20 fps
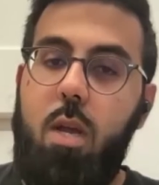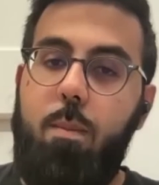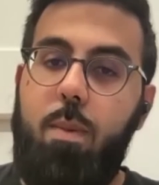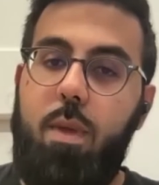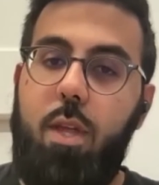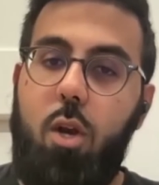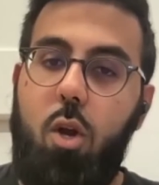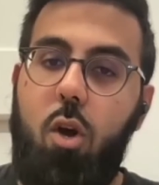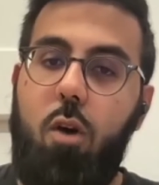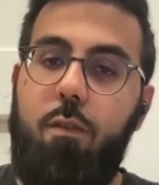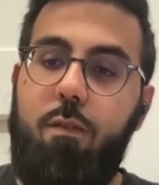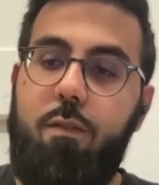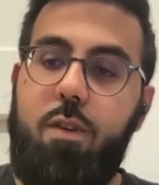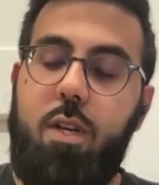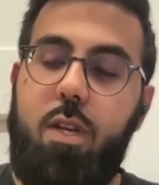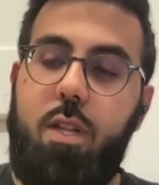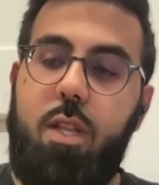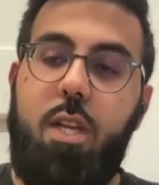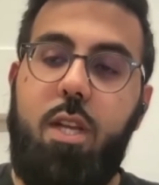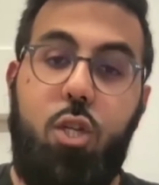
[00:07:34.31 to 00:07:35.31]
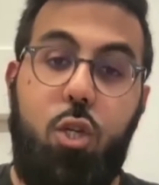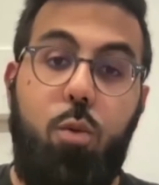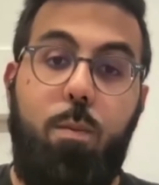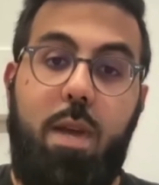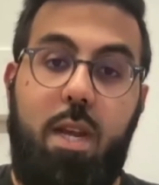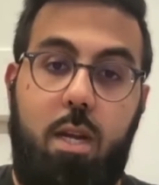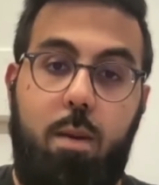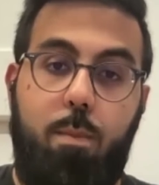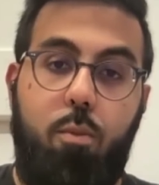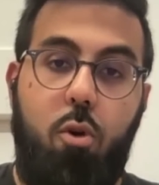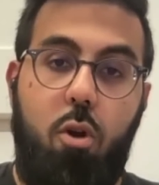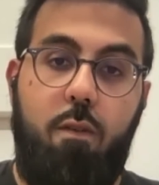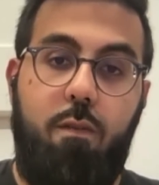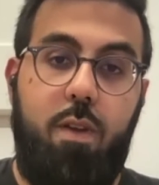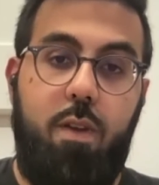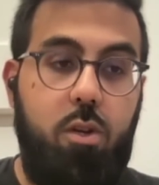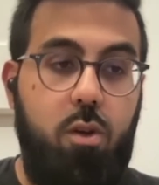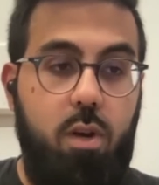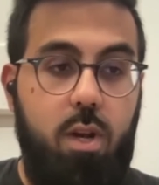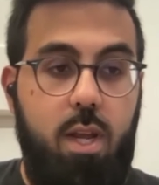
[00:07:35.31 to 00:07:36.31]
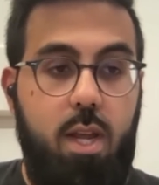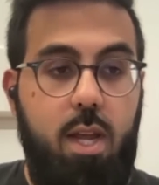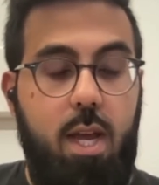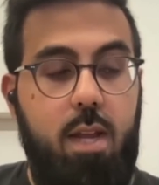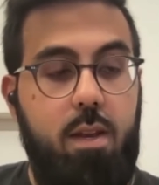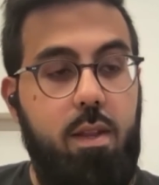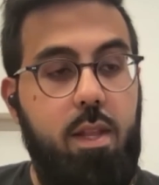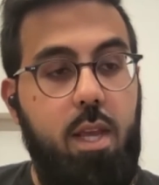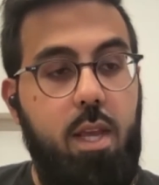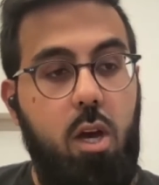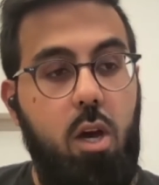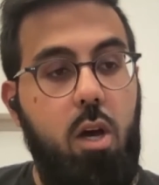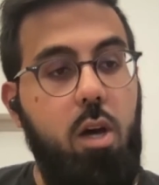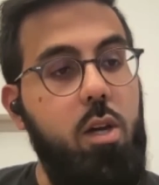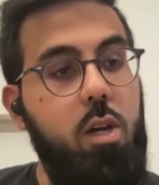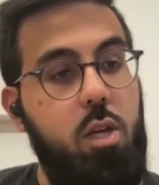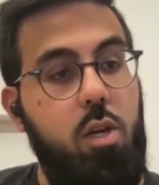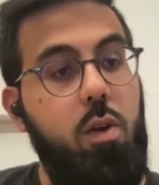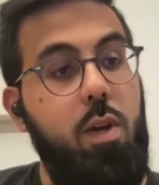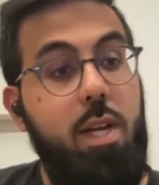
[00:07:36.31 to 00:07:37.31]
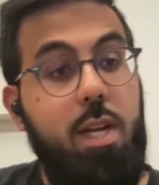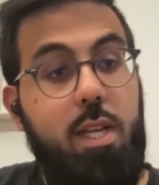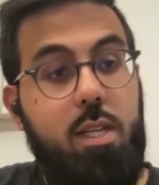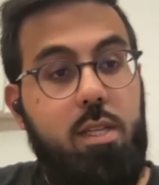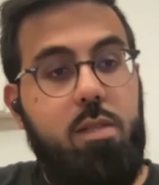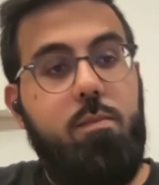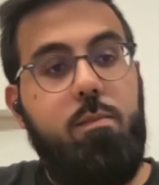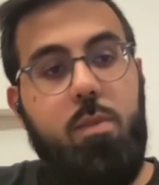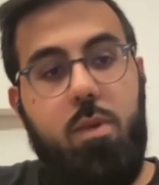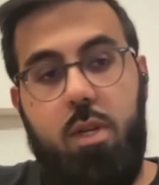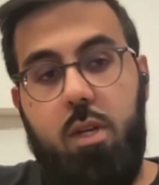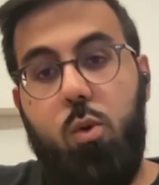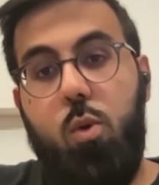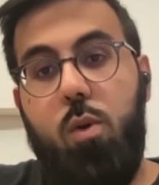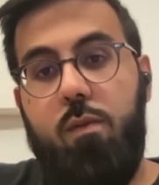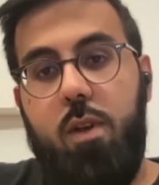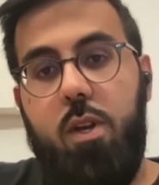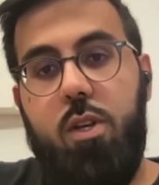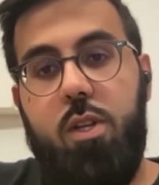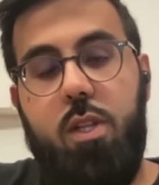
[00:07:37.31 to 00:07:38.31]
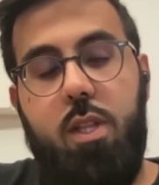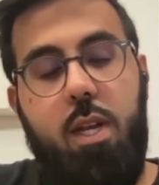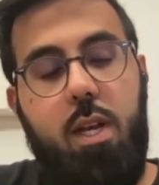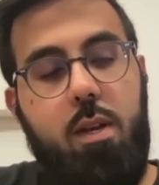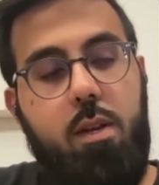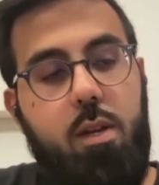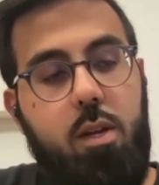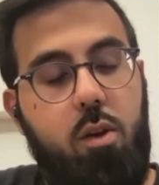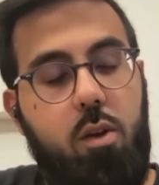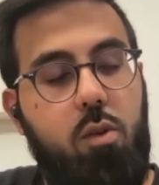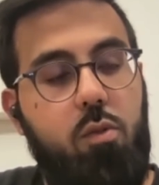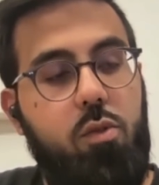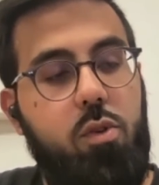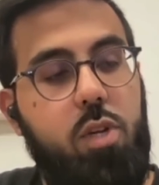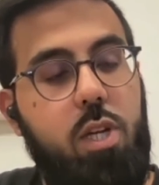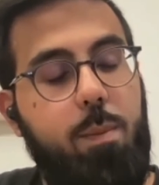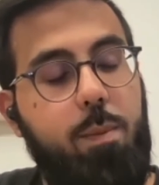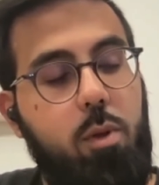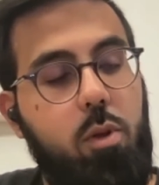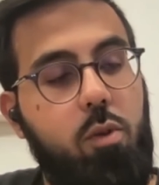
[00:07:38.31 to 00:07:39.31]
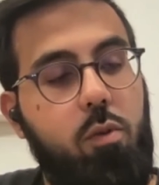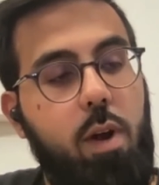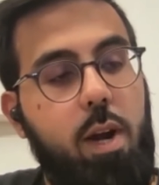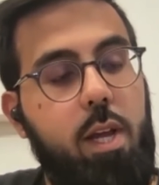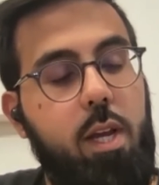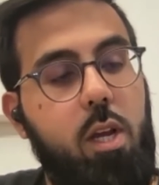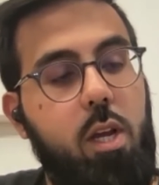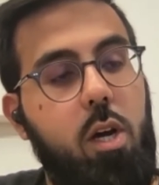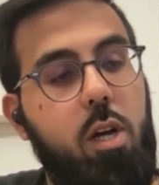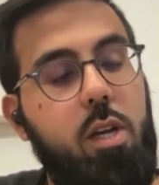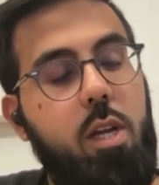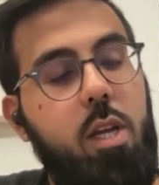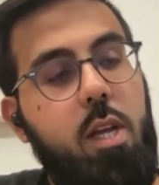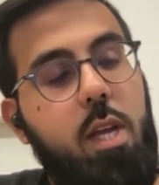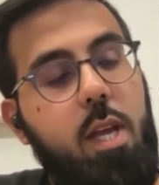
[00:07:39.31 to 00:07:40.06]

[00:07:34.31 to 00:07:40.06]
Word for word: But then often they do make a profit on it, and they are you know it is equivalent to the you know typical credit card.